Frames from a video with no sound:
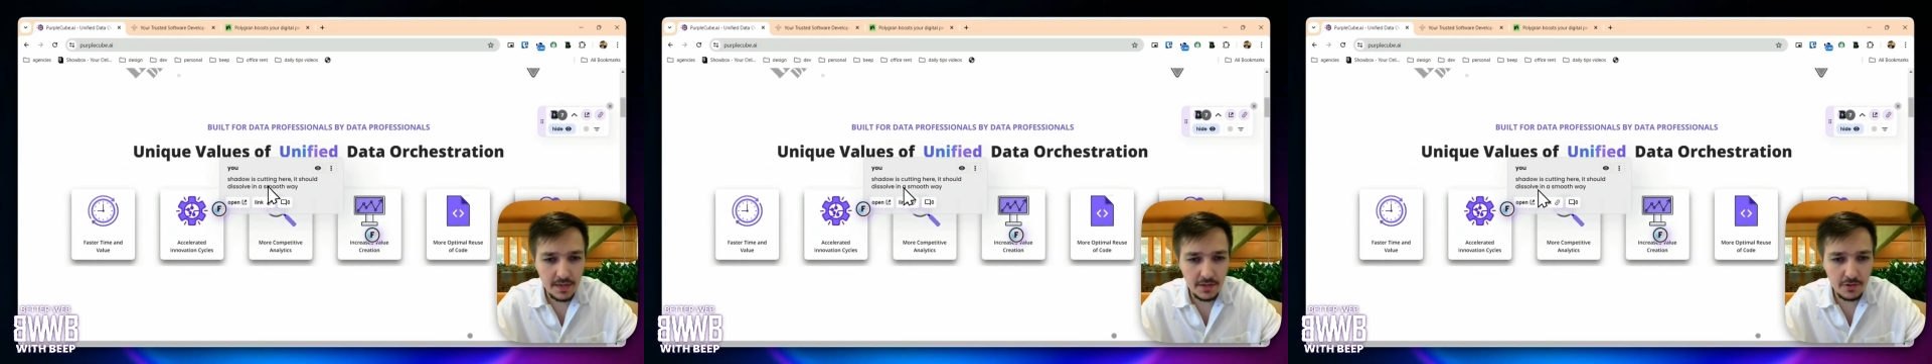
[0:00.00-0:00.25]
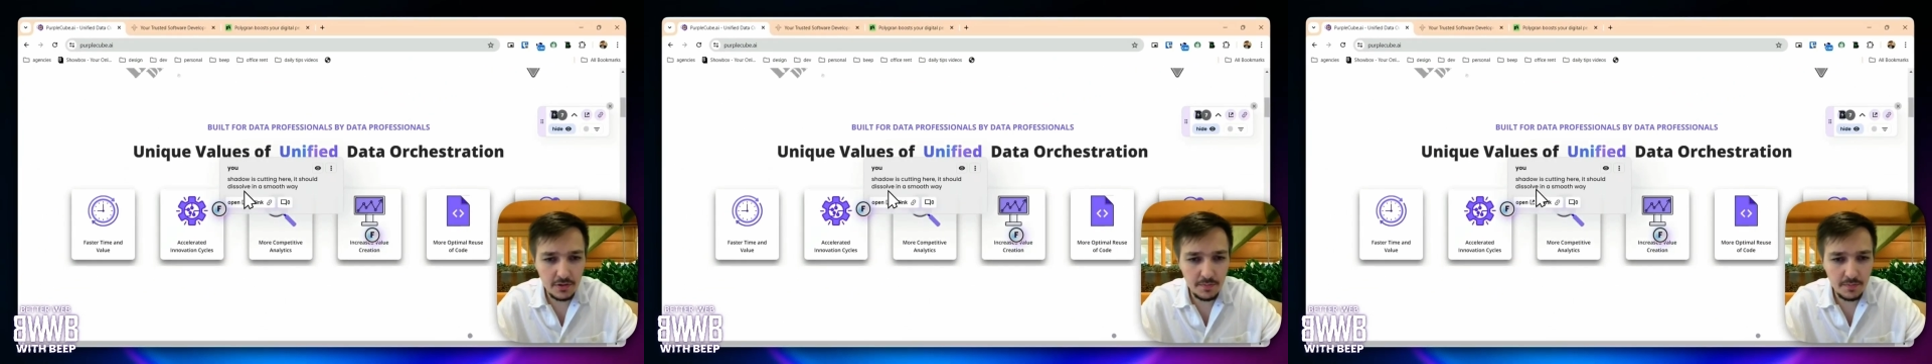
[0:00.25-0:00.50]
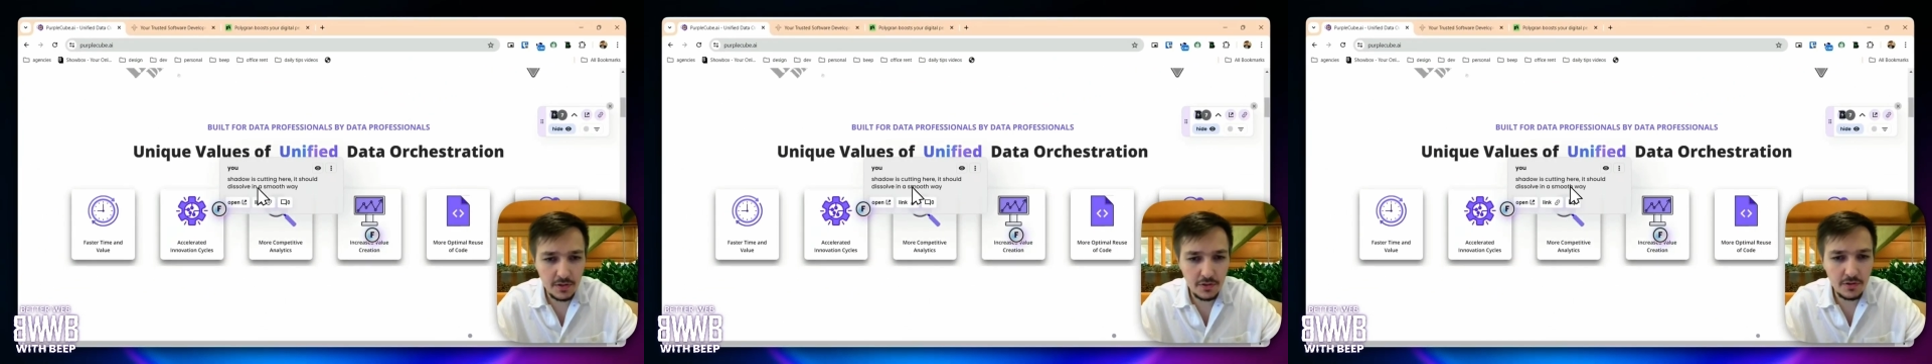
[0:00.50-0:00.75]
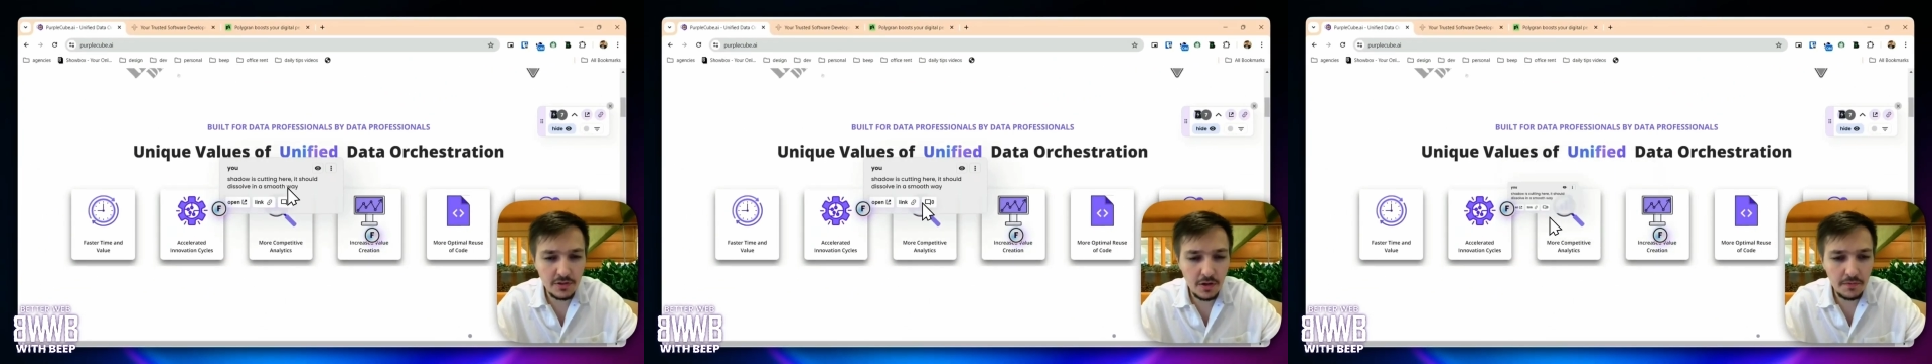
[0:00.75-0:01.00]
It
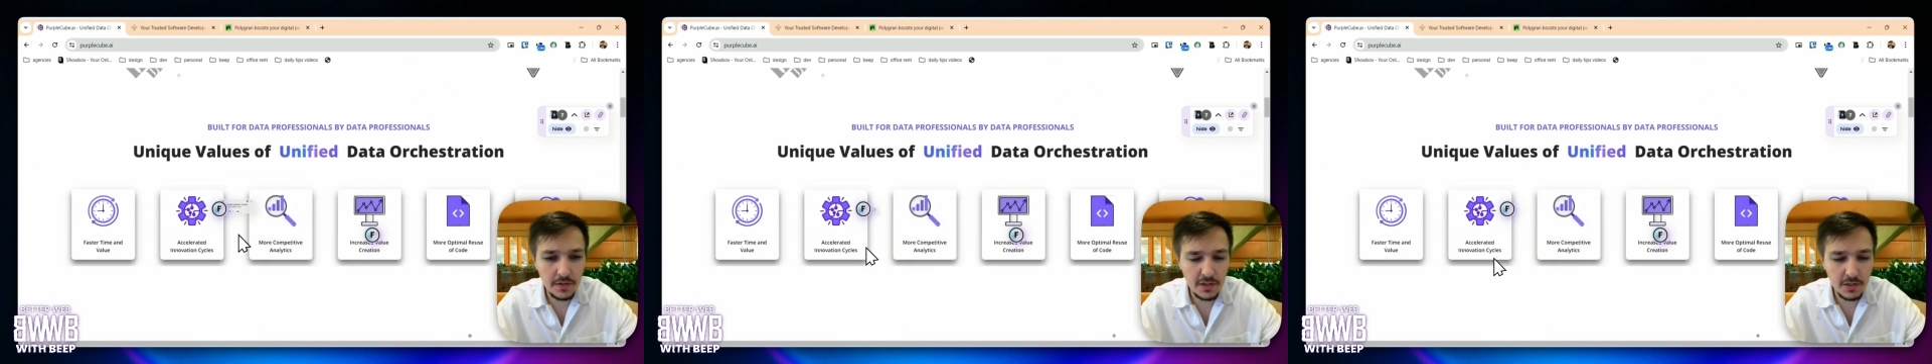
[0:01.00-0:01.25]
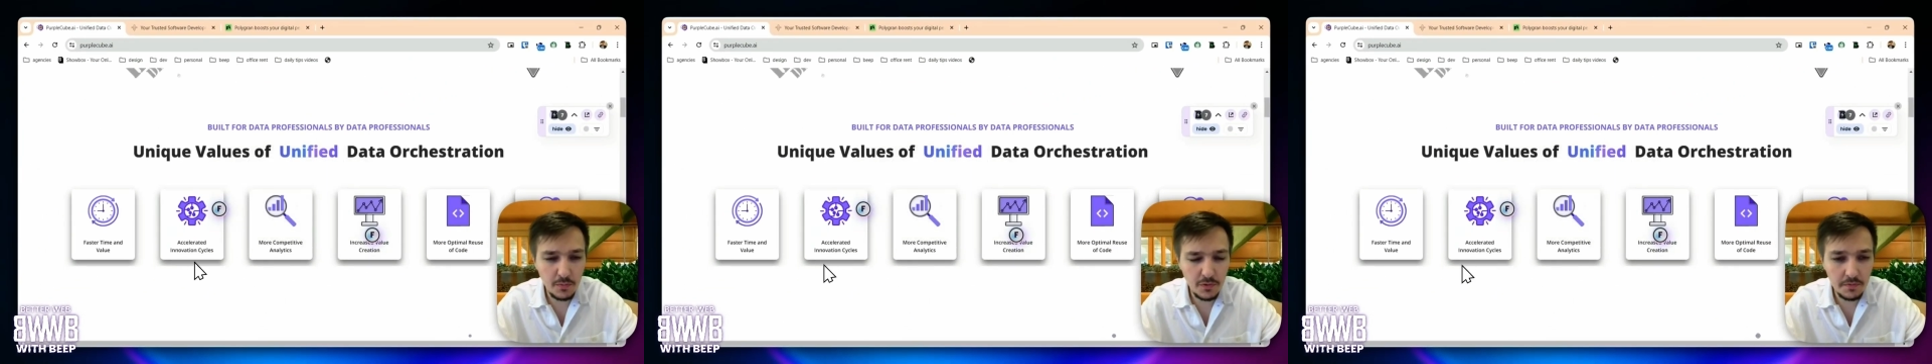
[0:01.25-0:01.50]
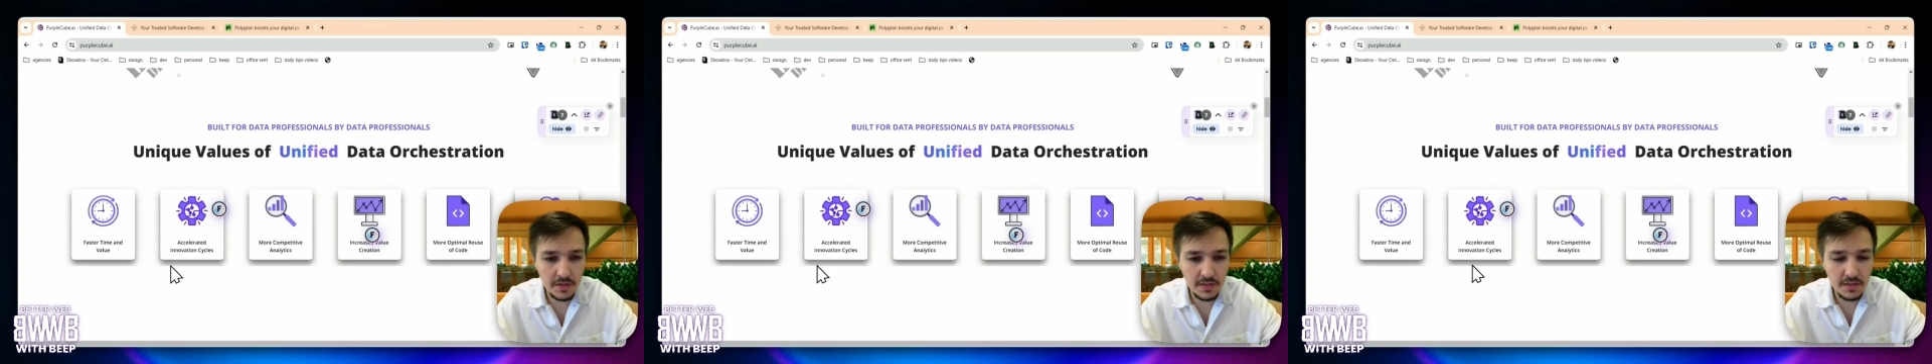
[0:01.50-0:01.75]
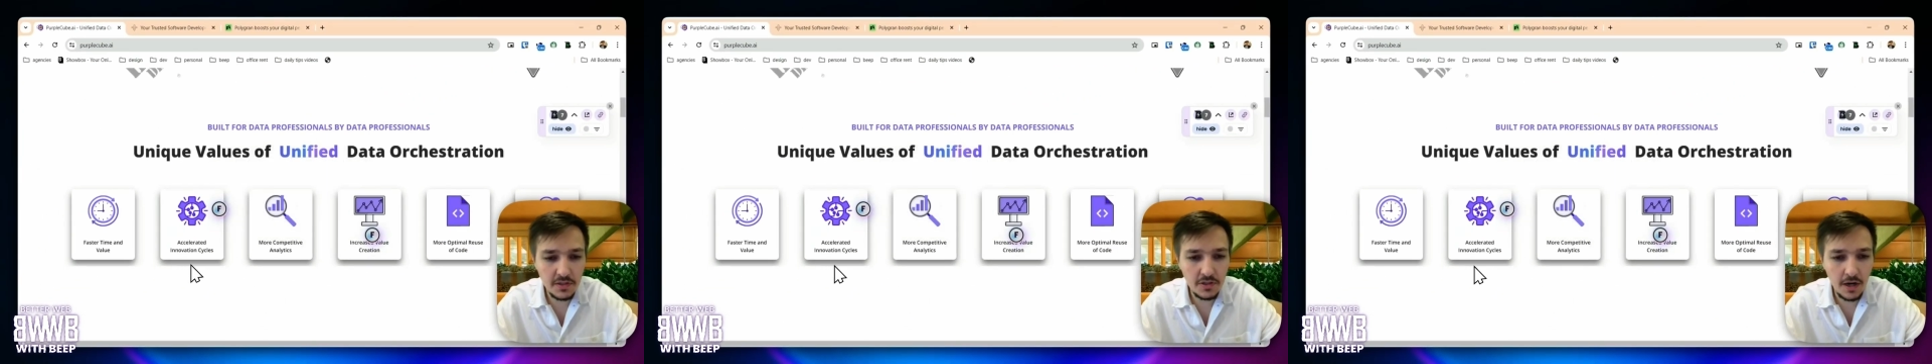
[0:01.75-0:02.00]
should dissolve in a smooth way.
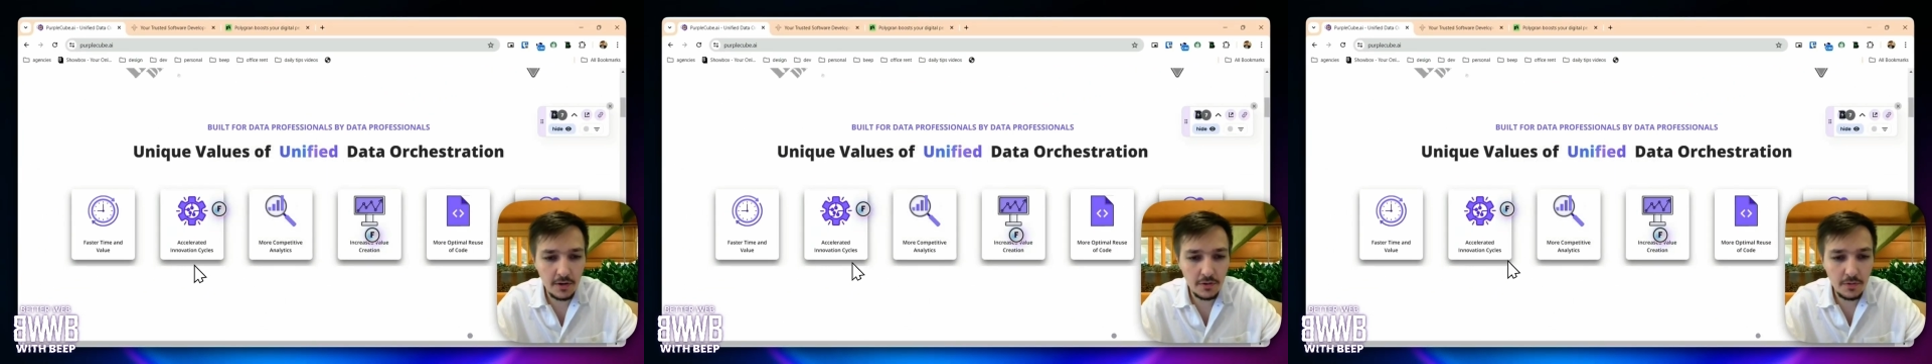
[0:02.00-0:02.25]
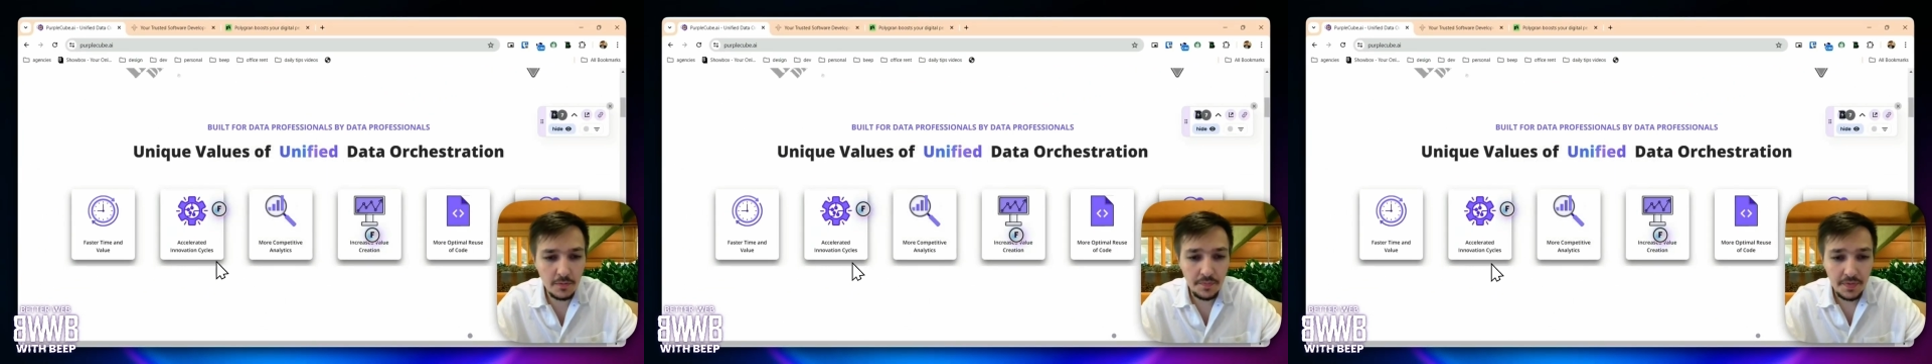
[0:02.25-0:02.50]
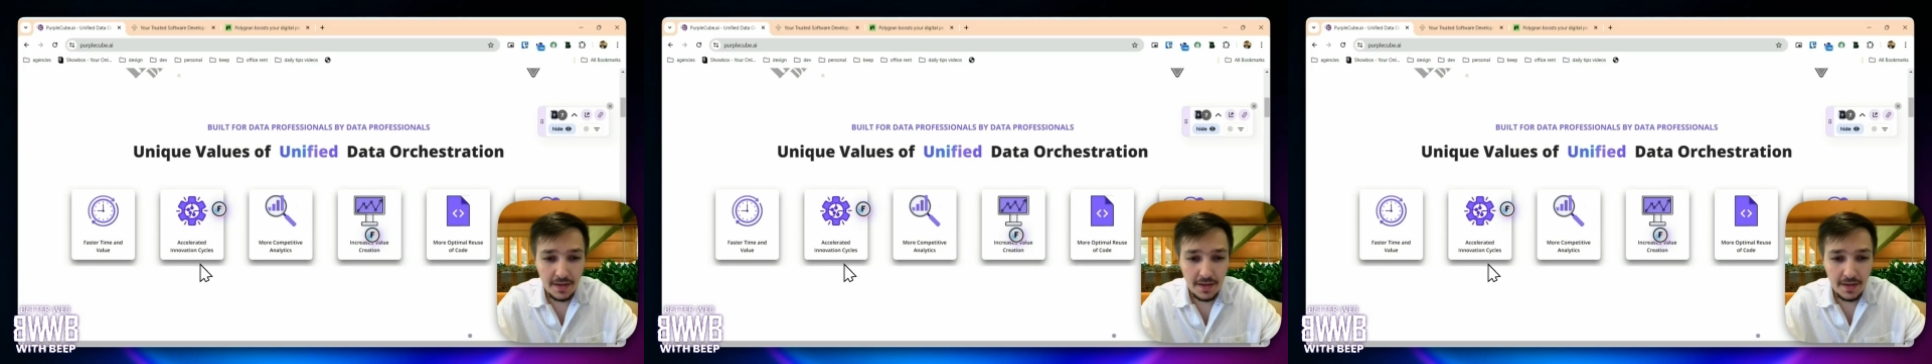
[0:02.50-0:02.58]
This shadow,